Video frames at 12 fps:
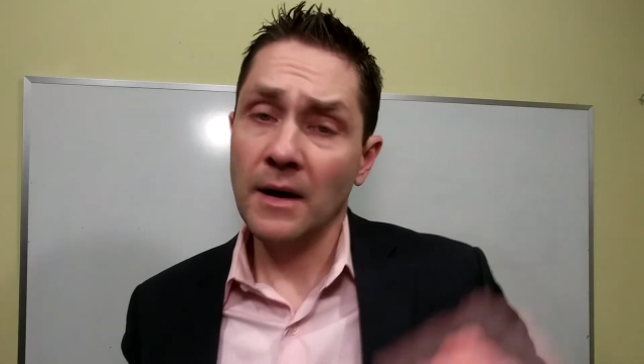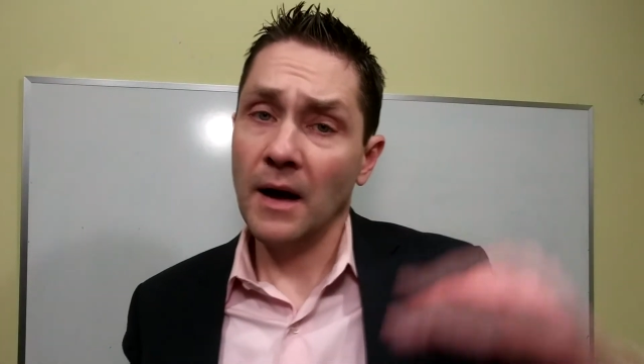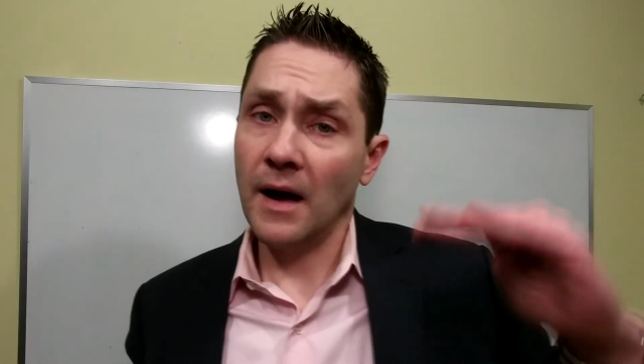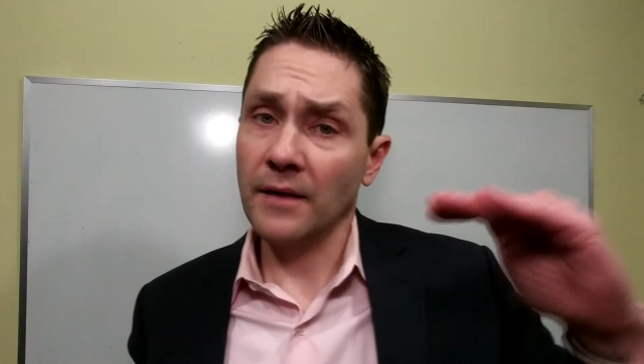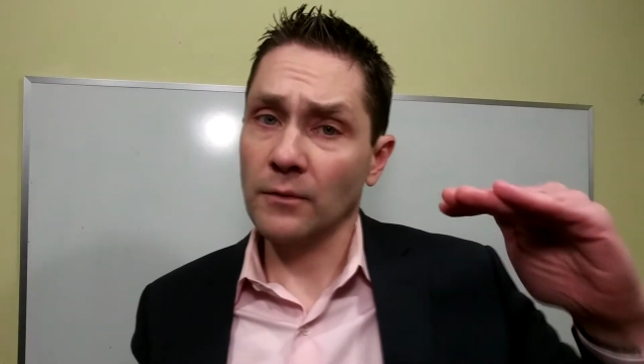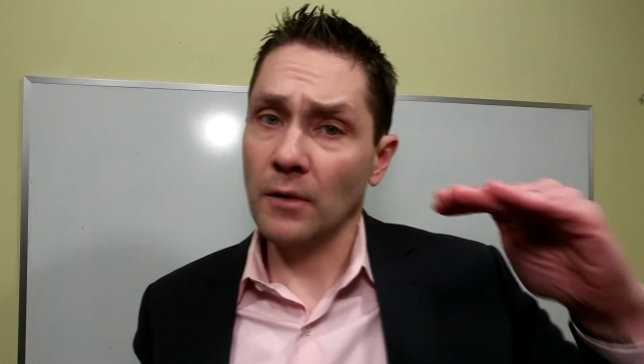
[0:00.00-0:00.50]

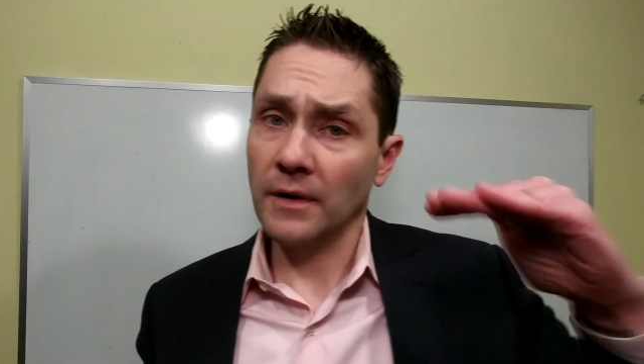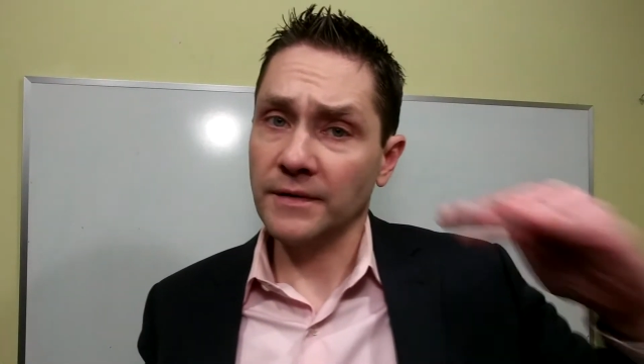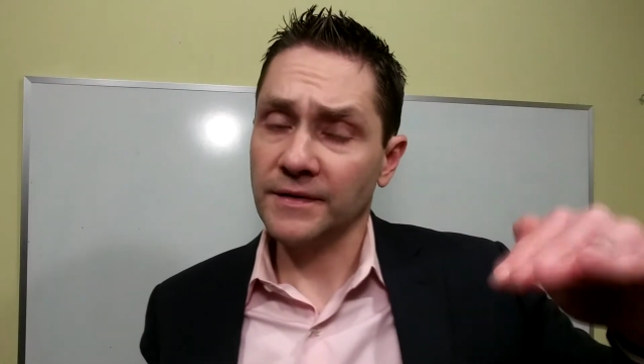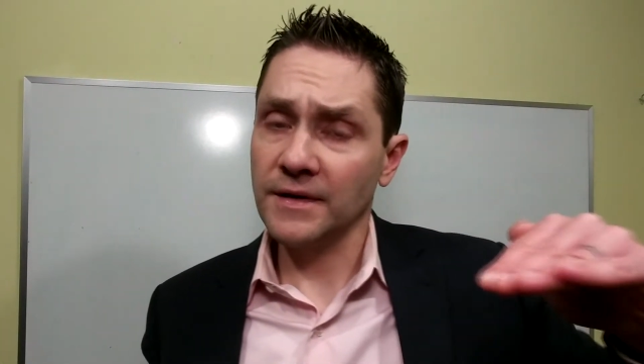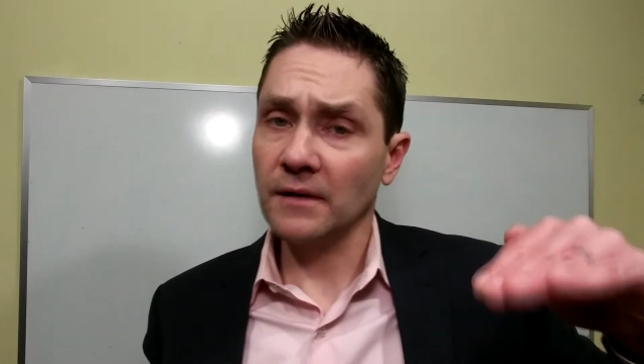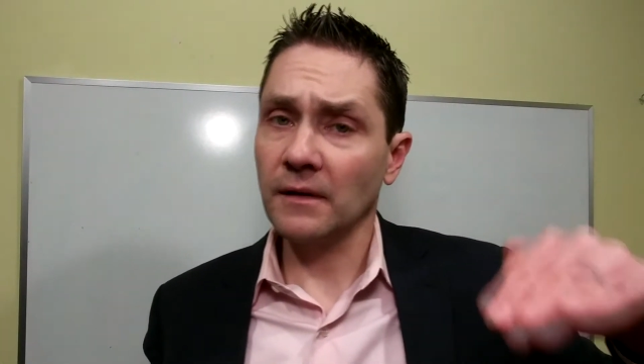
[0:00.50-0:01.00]
either on a
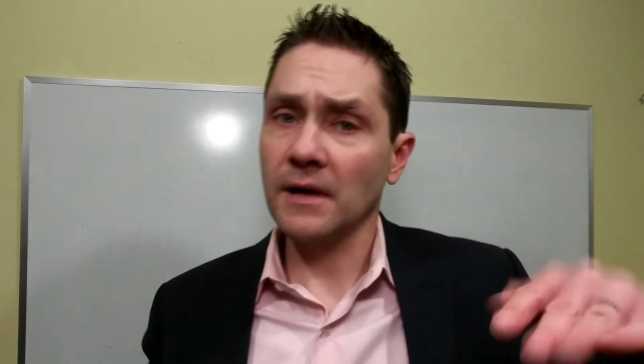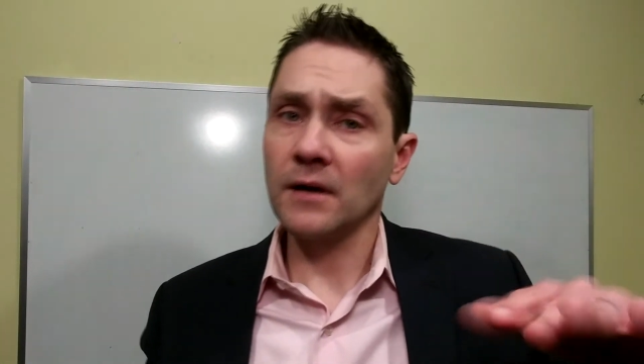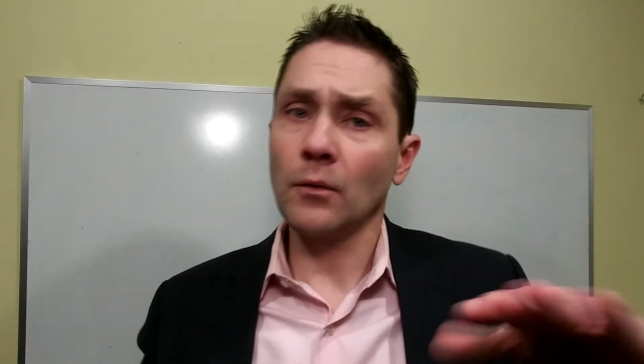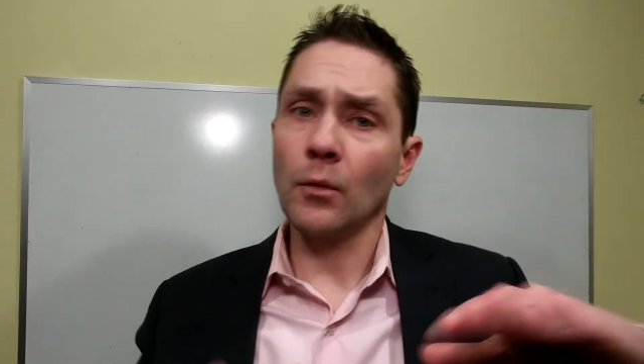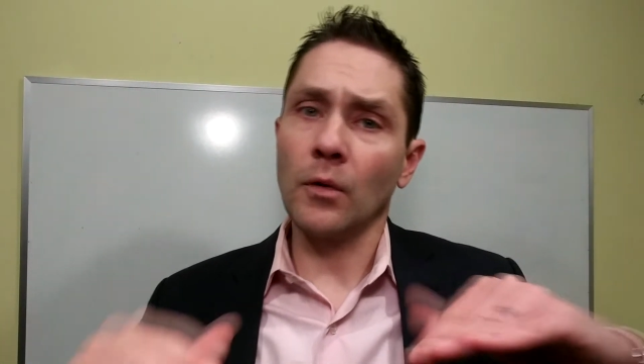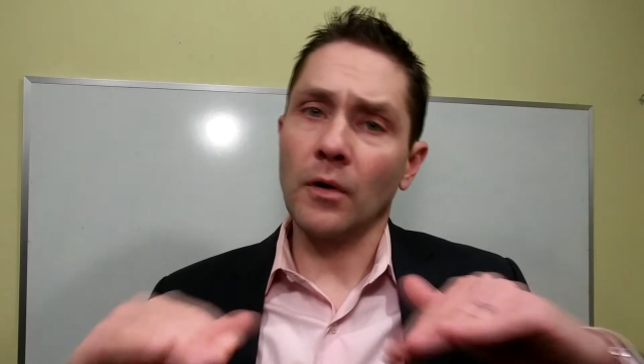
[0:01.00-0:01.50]
ceiling
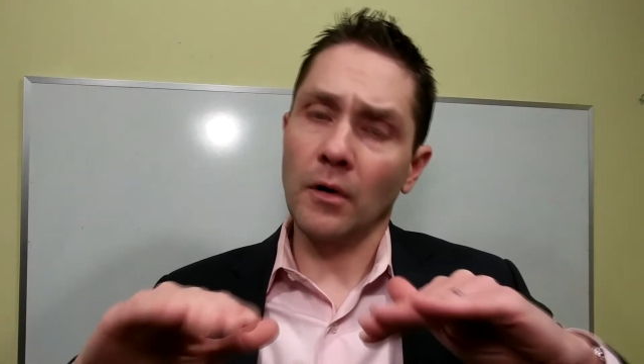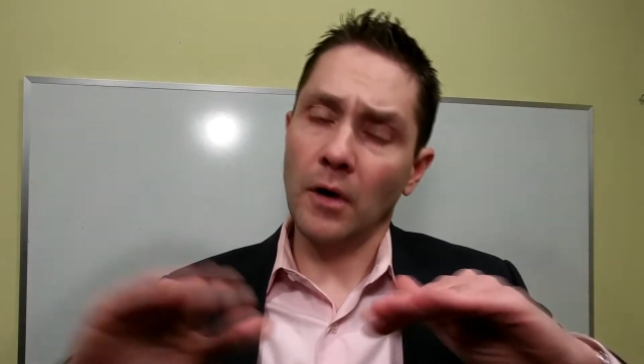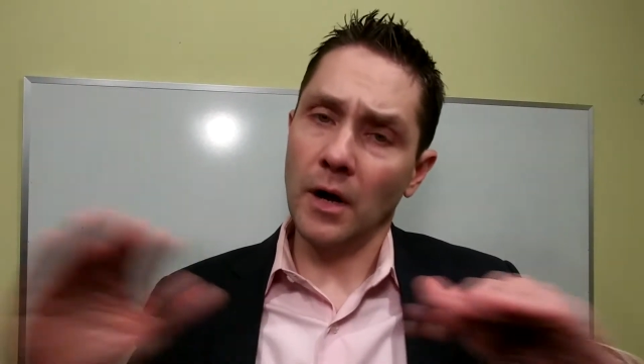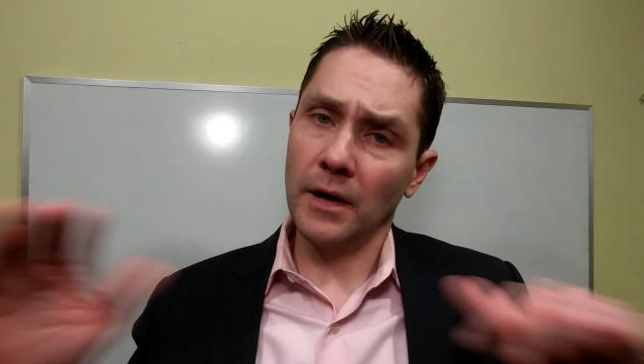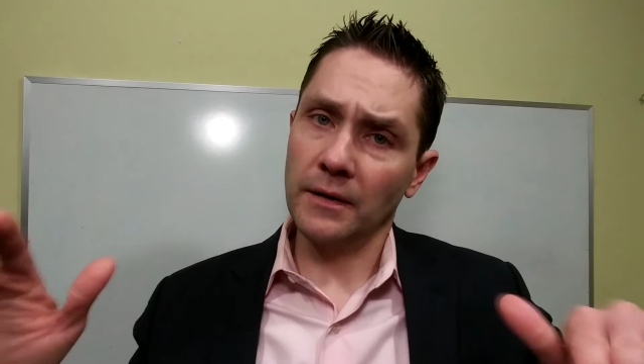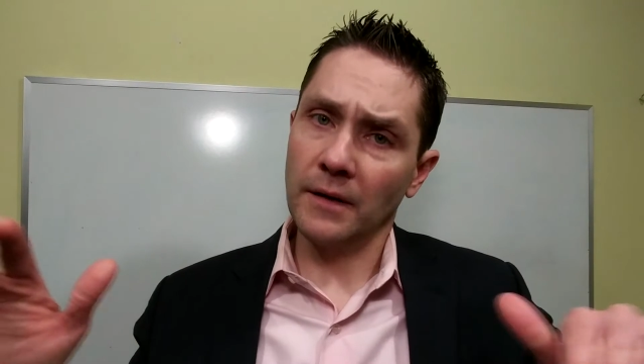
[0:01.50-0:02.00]
or
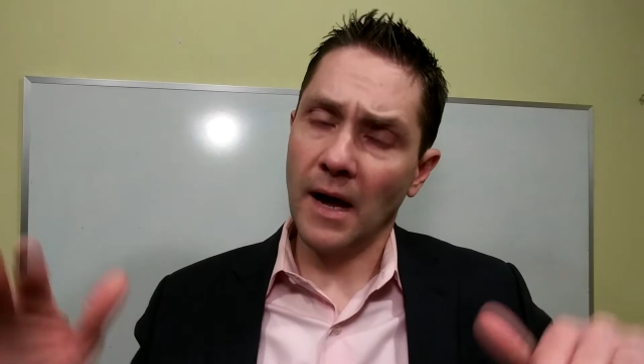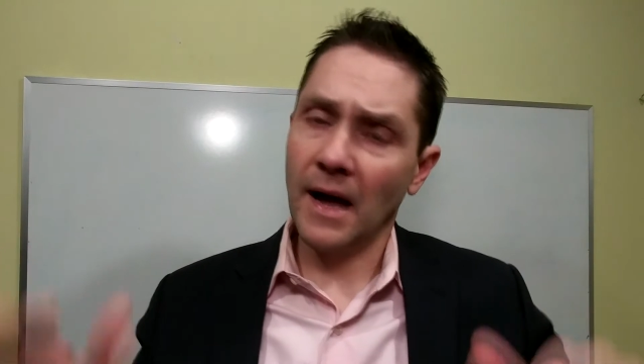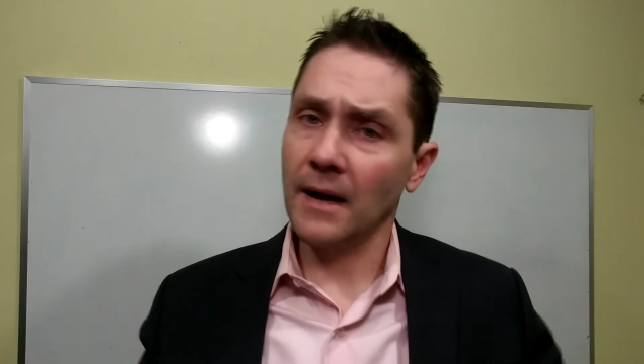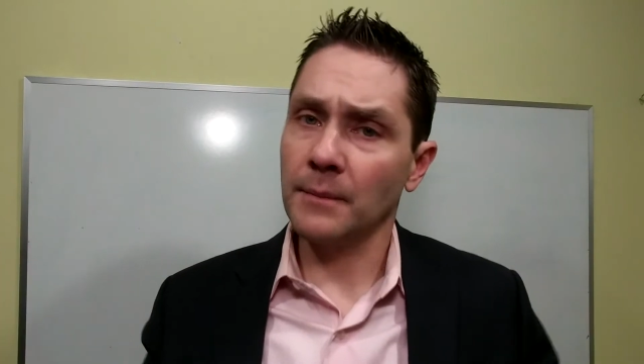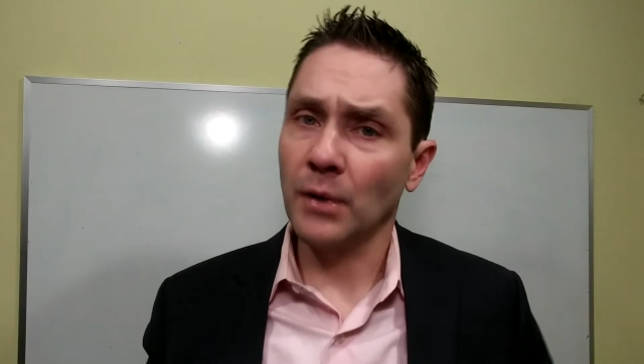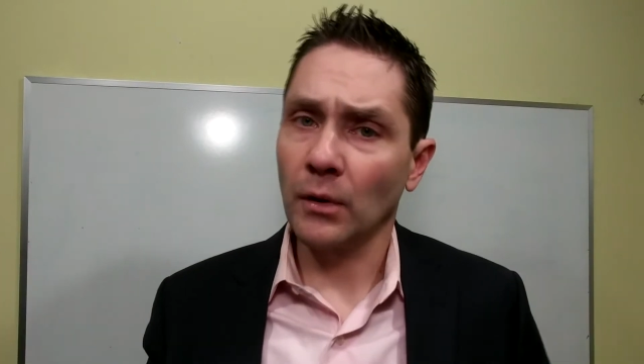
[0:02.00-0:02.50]
high
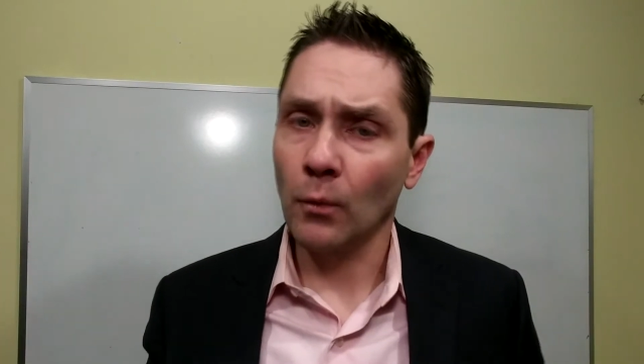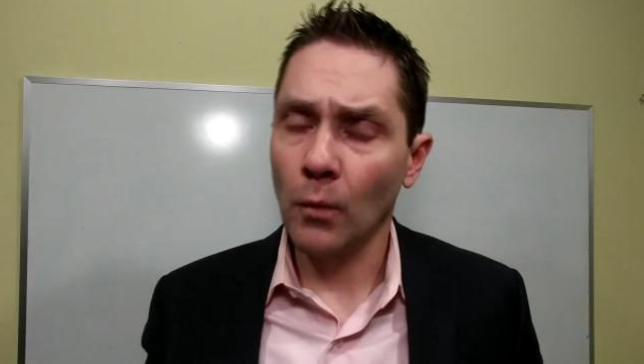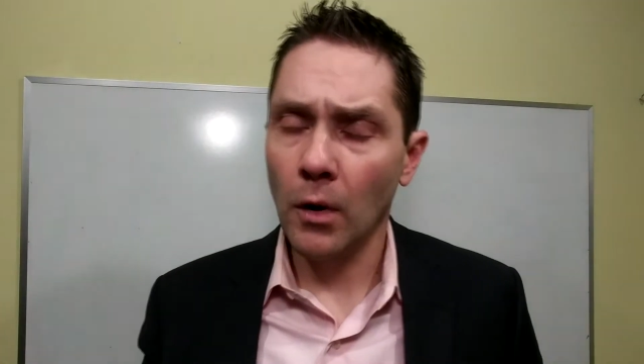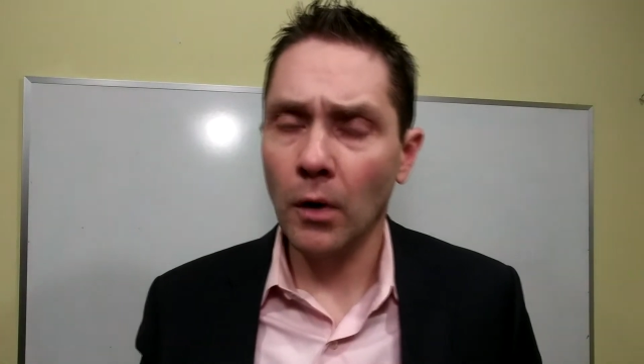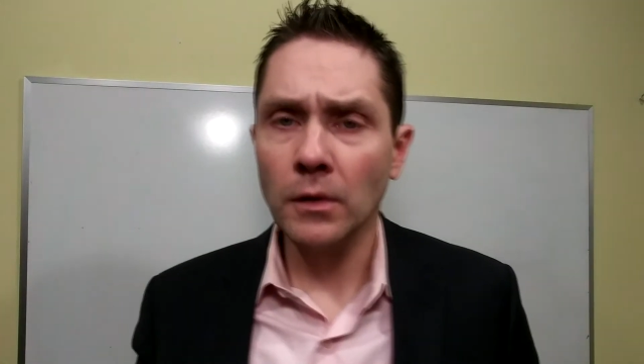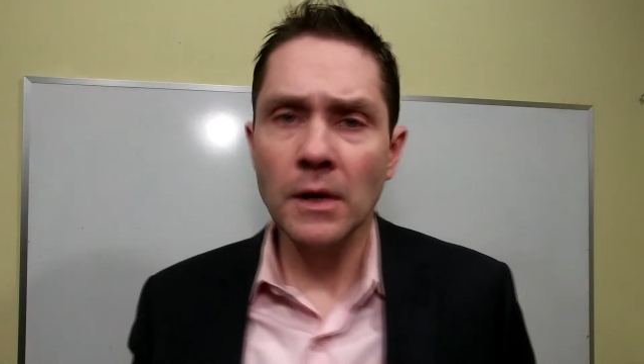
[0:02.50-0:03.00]
up on a wall.